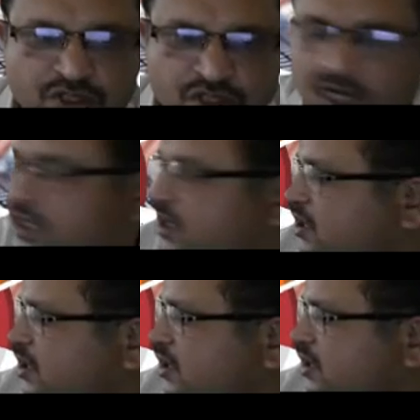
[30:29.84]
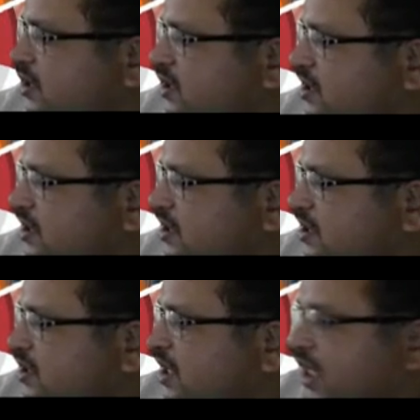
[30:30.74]
torque,
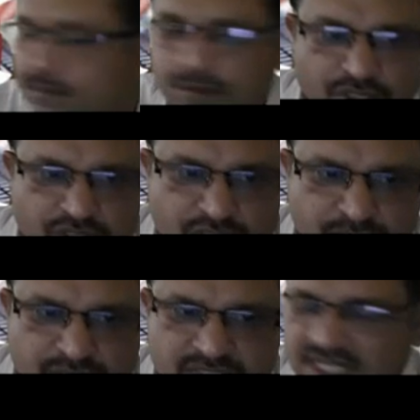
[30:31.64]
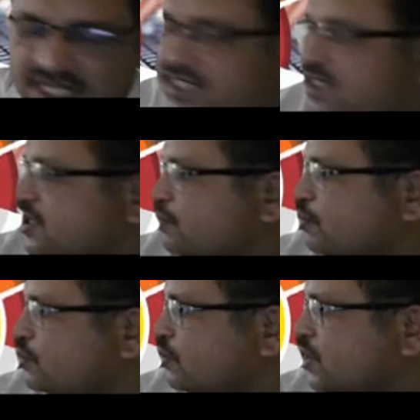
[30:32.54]
and because of this tangential
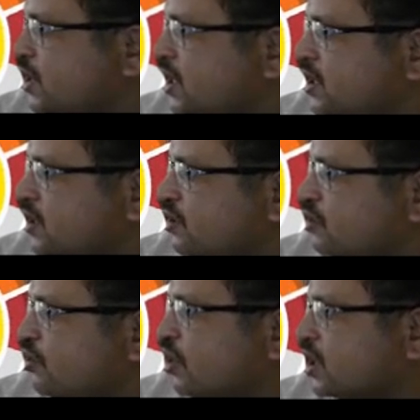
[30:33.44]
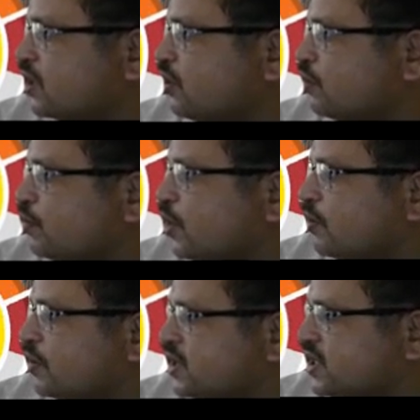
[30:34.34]
force only, torque or
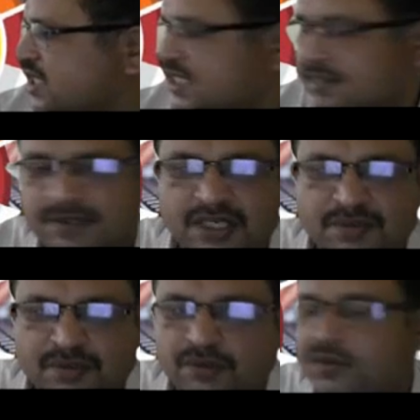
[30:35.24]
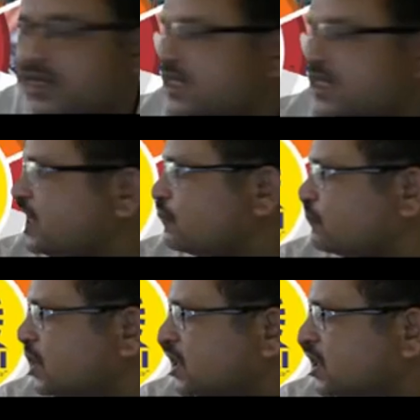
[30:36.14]
power is transmitted from one gear to
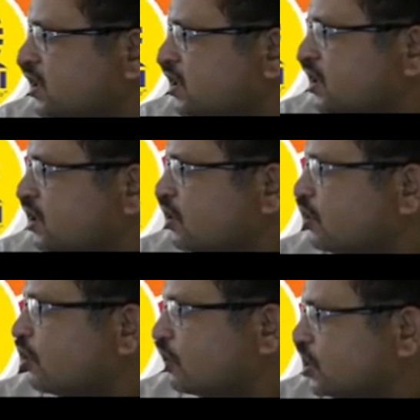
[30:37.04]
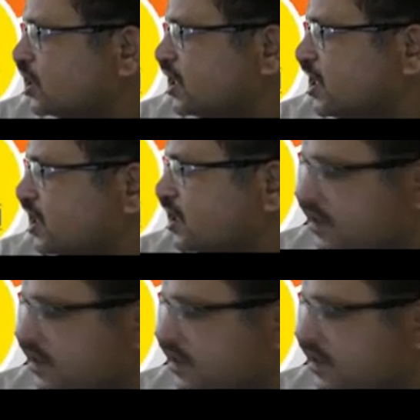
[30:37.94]
the other gear.